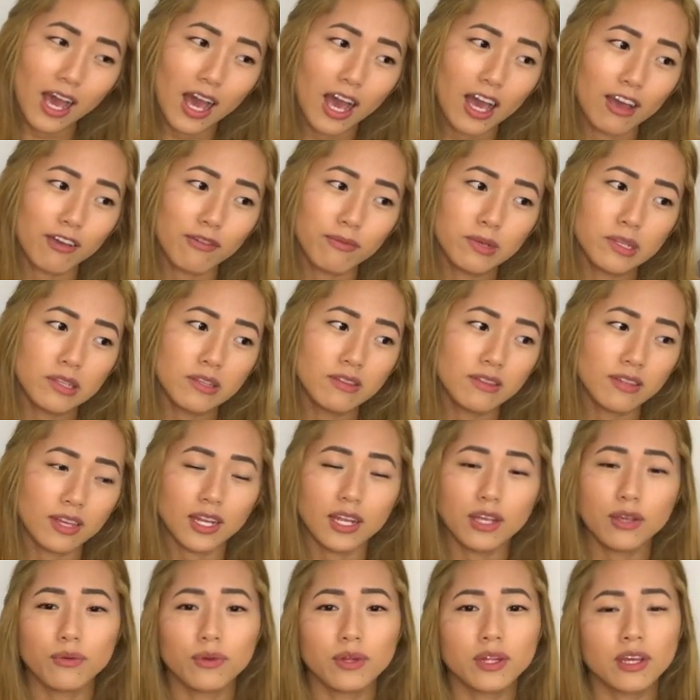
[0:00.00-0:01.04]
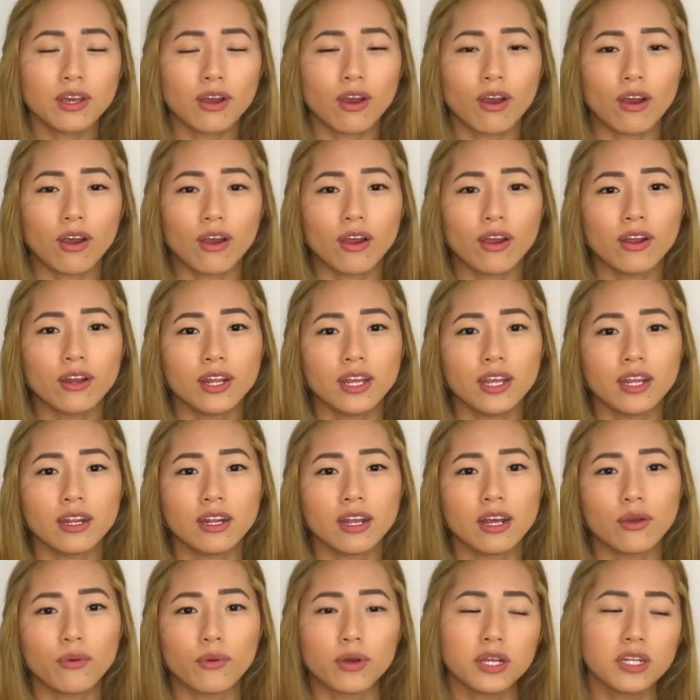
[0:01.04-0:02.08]
I've been studying really hard and
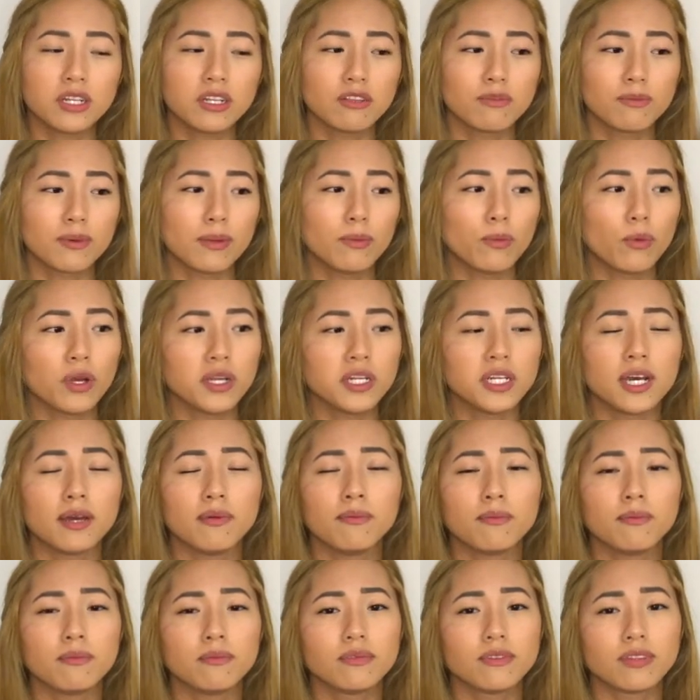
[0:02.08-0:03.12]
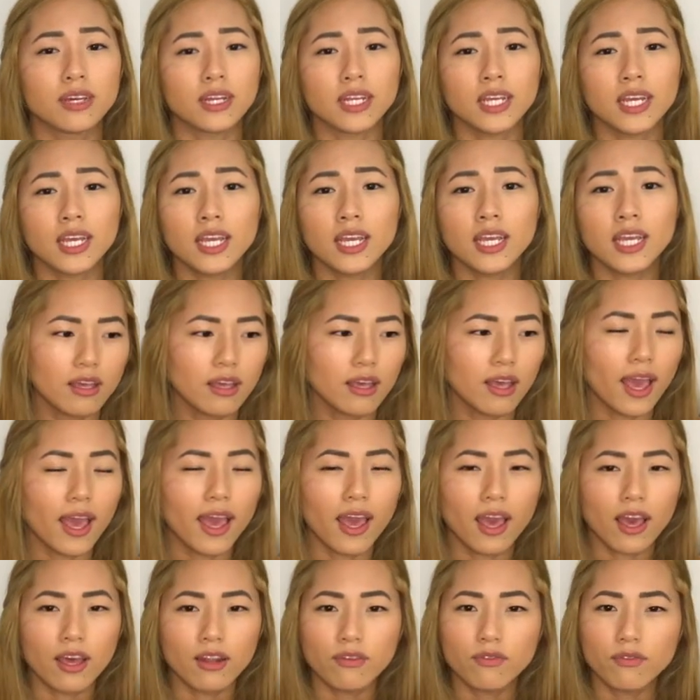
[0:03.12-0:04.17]
I wanted to spend more time studying.
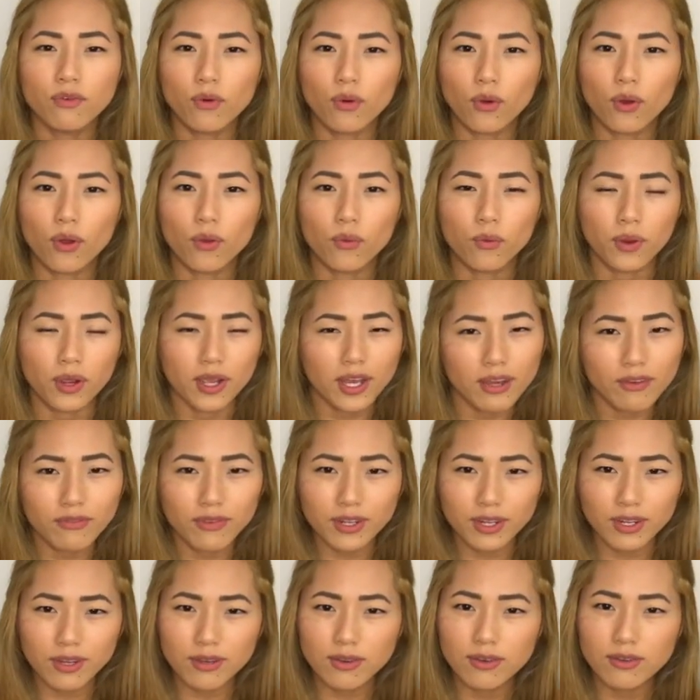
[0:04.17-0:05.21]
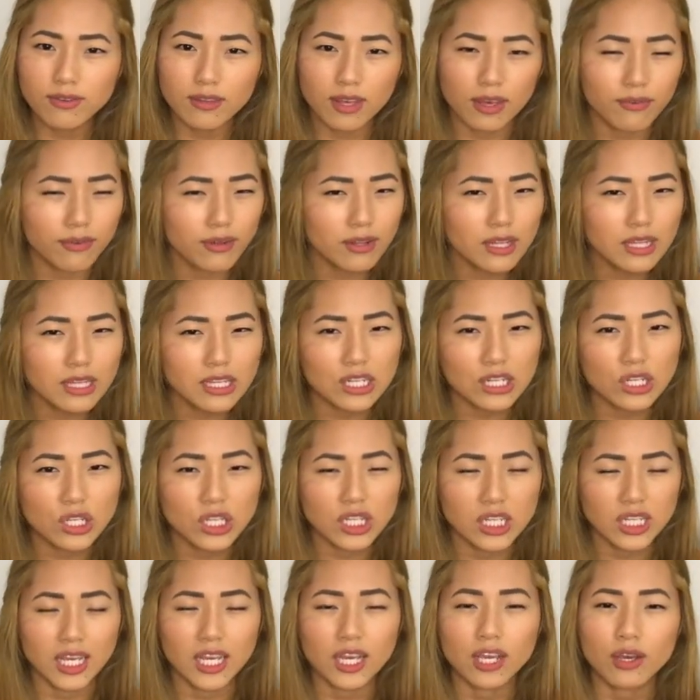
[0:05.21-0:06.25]
And for workout videos, I feel like they
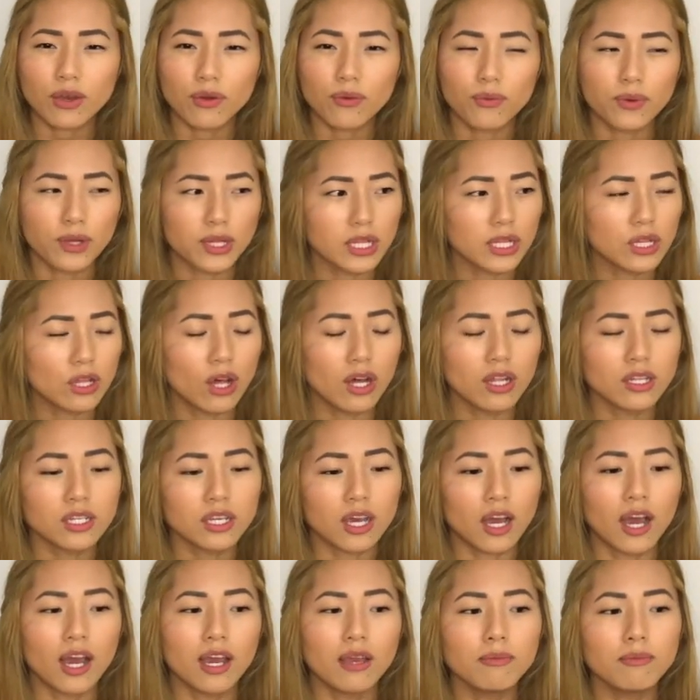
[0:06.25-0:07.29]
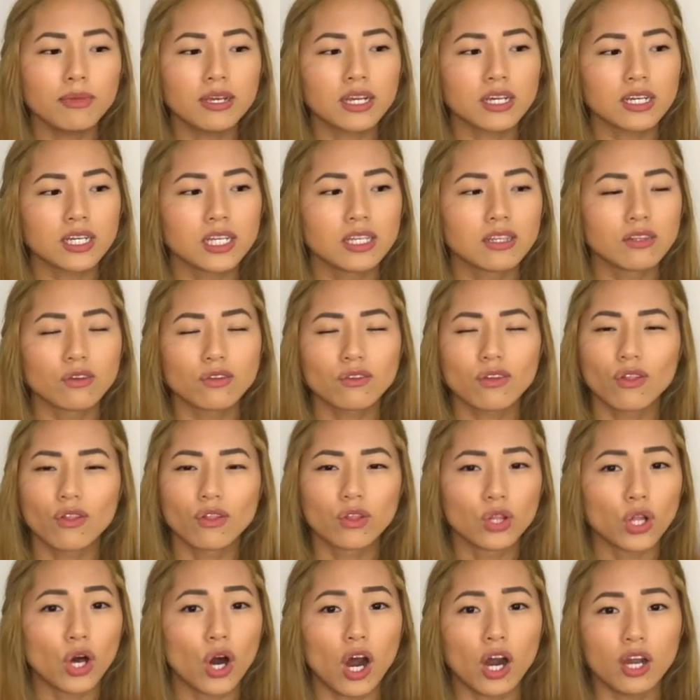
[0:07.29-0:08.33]
just take a really long time because there's a
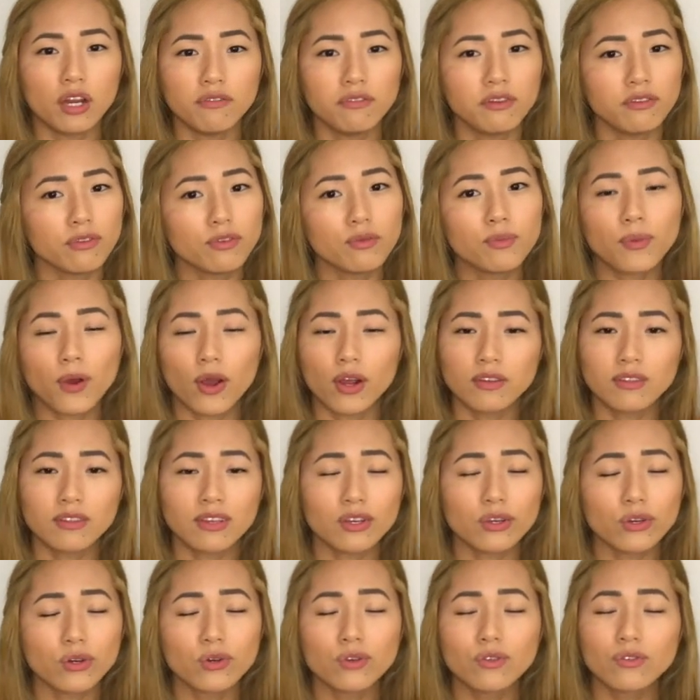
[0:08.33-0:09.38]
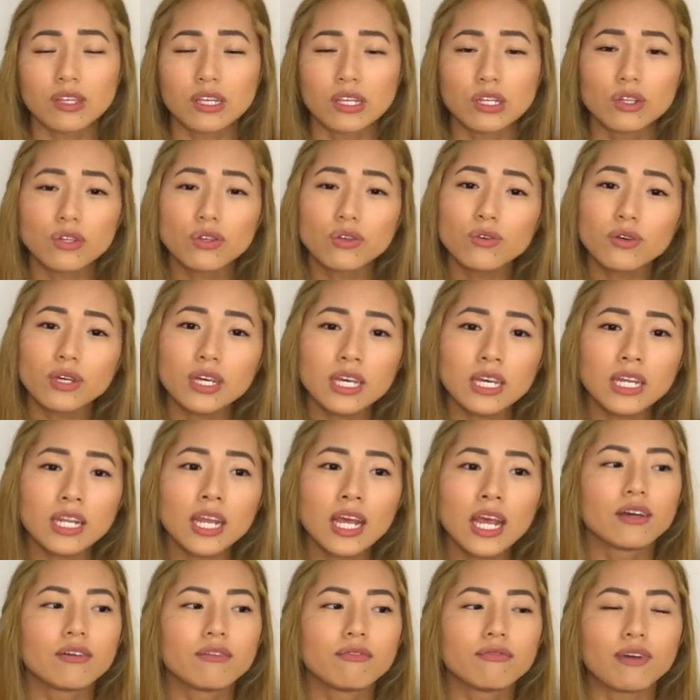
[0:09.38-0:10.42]
lot of different parts that goes into it.
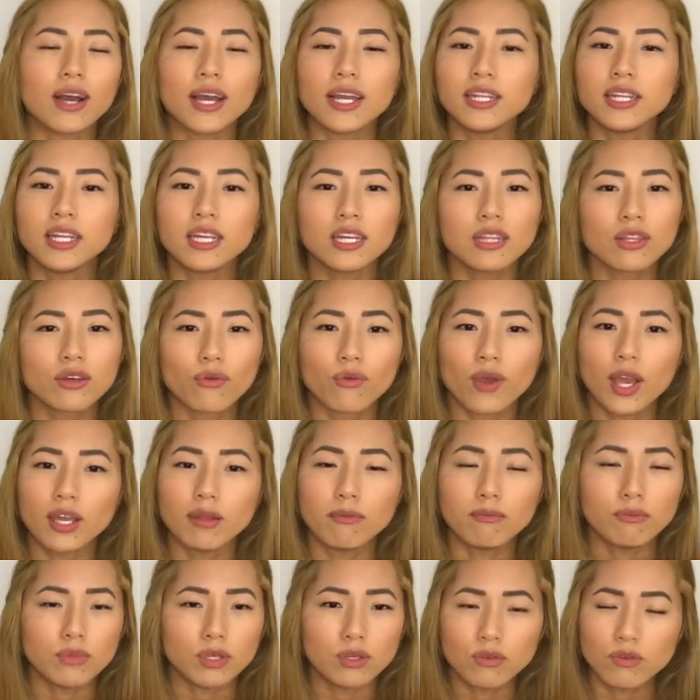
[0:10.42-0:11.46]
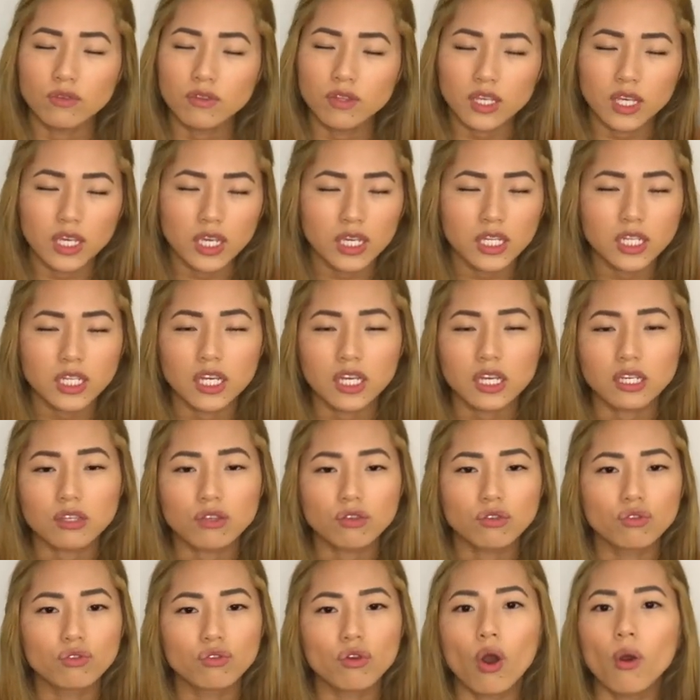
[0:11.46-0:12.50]
Finding the right music takes
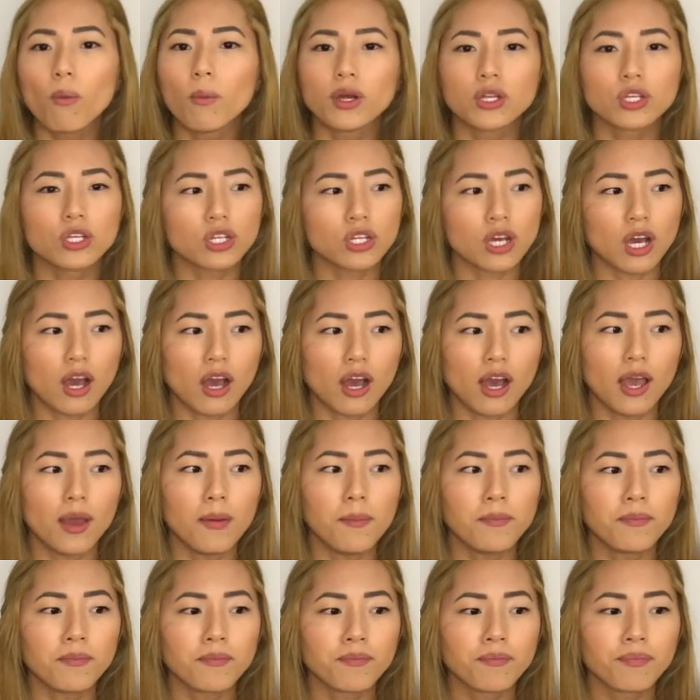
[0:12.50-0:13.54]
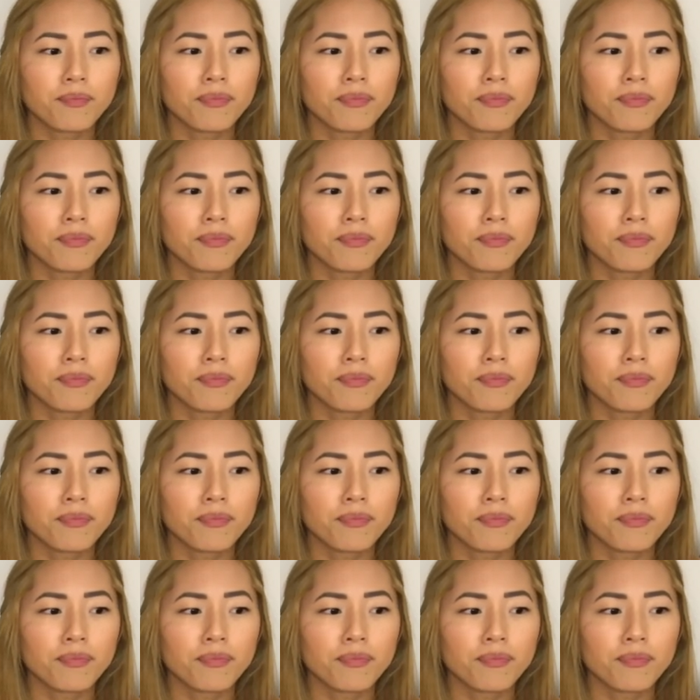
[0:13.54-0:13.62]
so much time.